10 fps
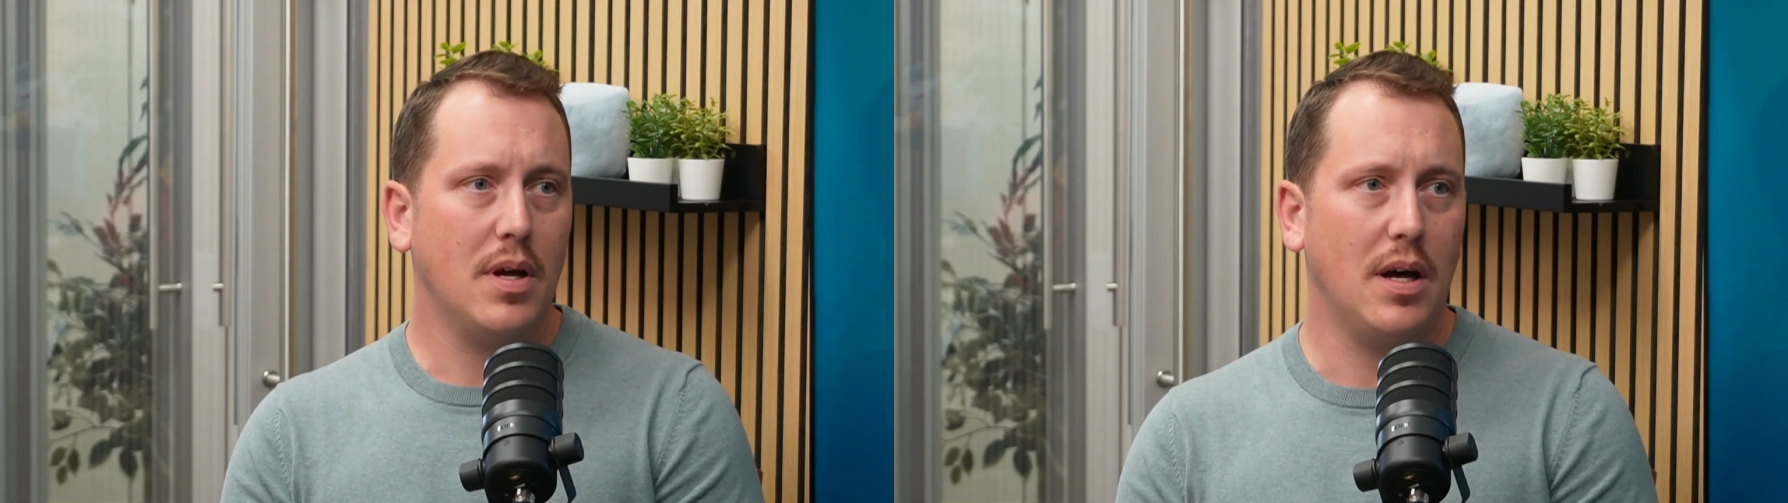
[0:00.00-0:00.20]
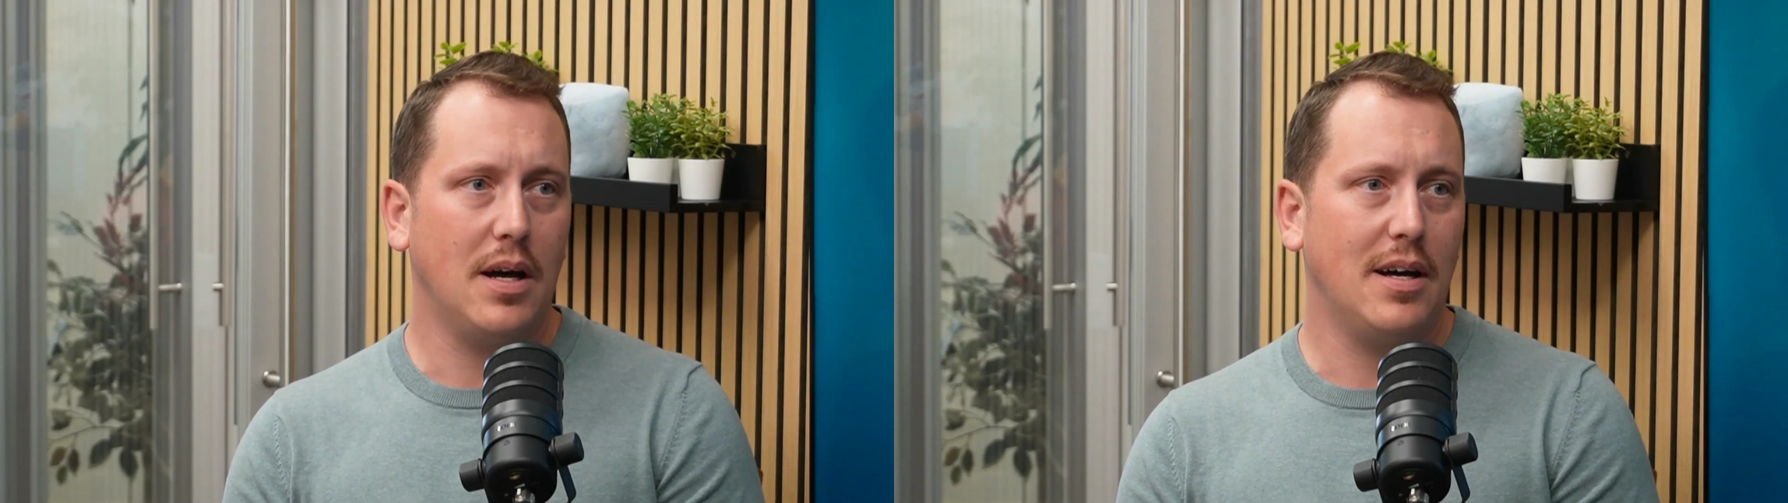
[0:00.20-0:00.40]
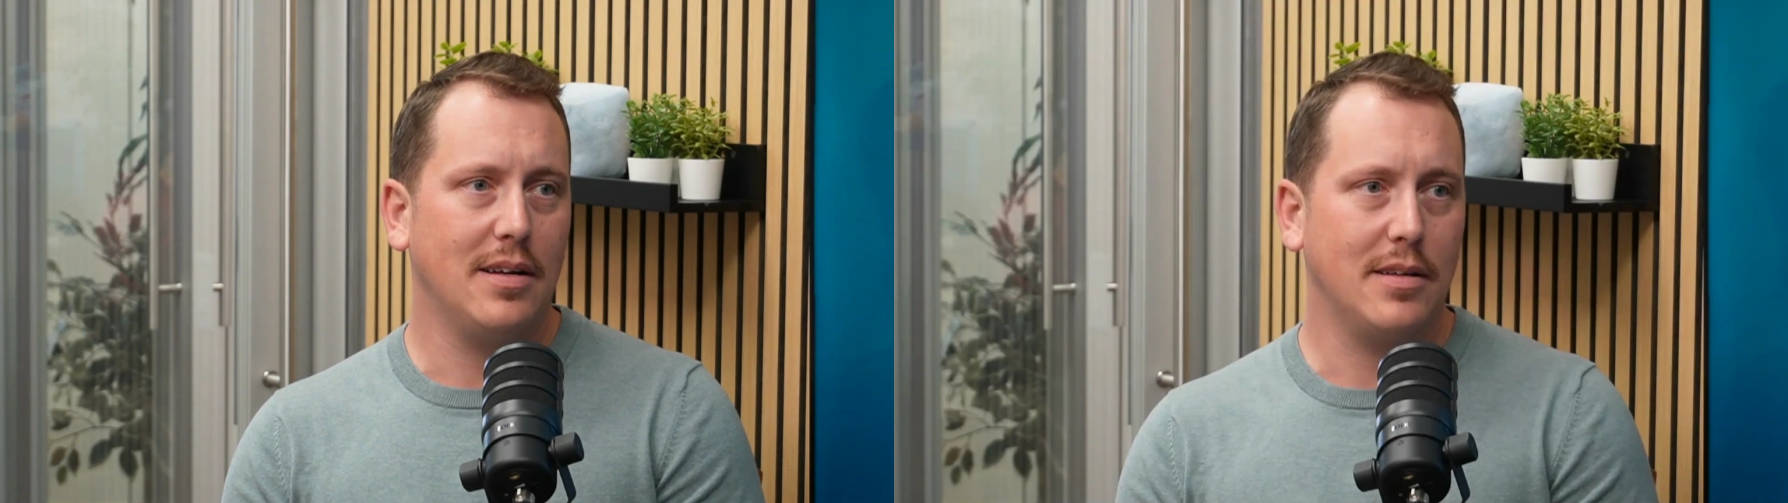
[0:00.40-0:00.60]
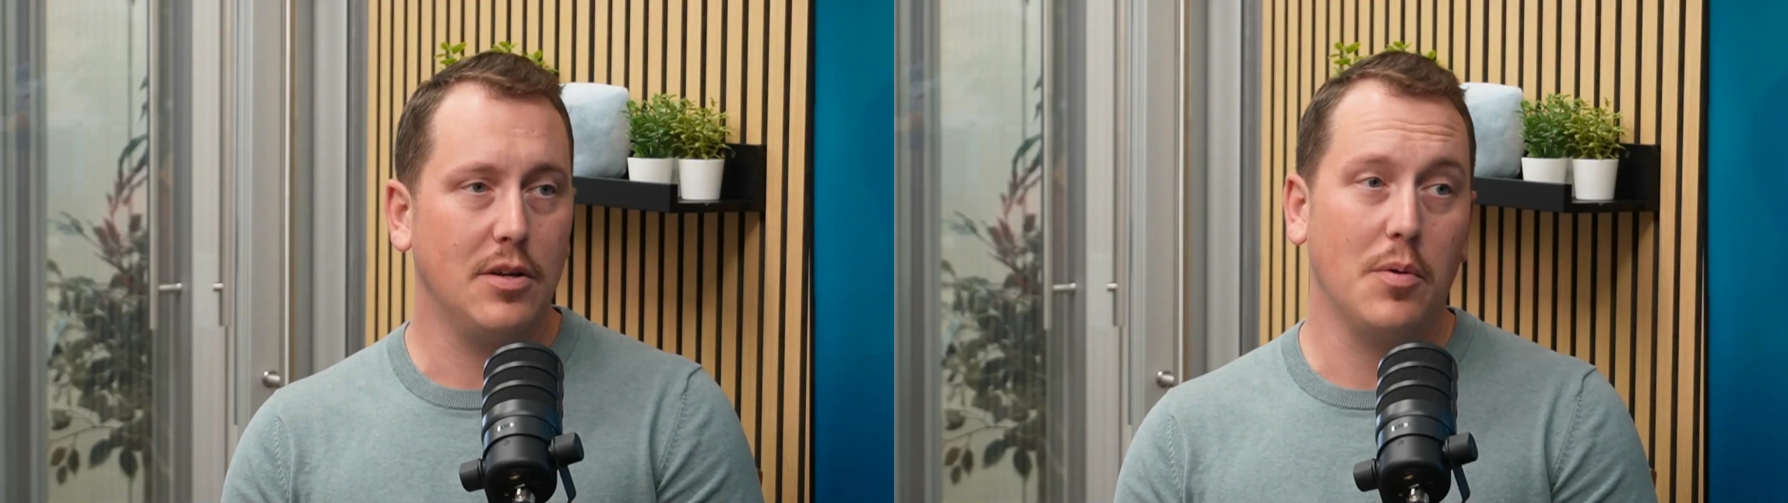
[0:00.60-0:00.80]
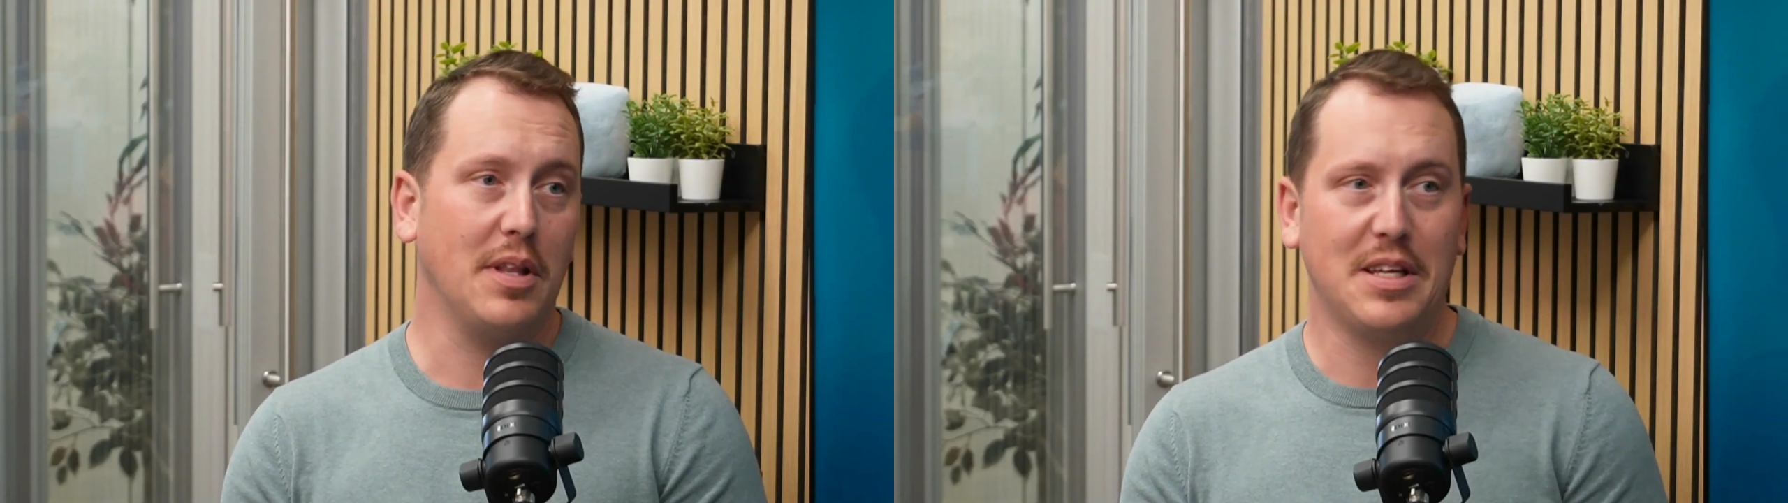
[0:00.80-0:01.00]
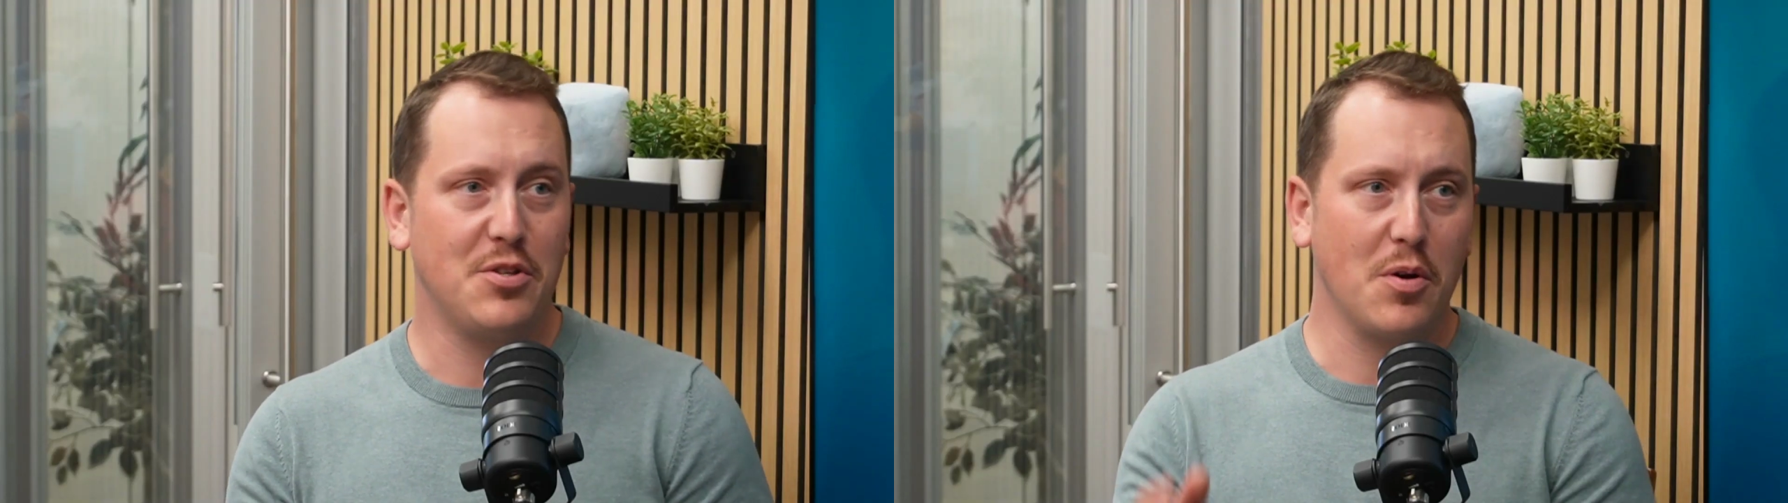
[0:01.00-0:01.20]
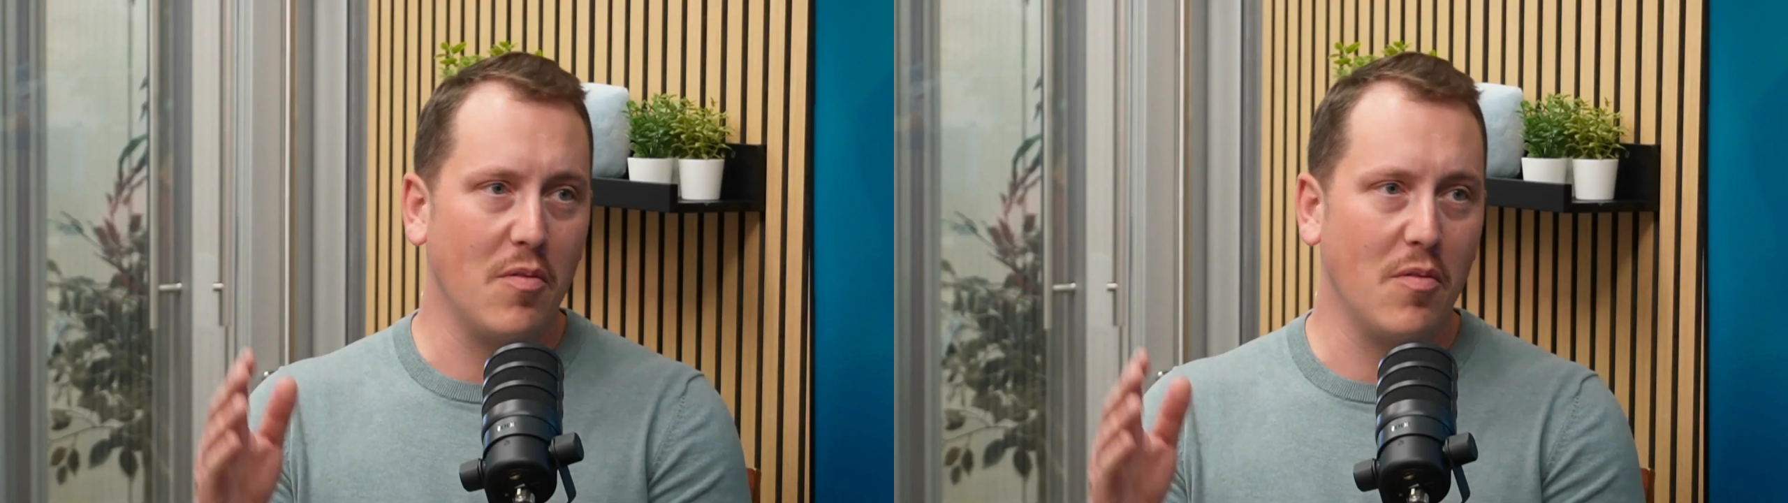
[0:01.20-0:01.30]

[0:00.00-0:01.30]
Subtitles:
unless you go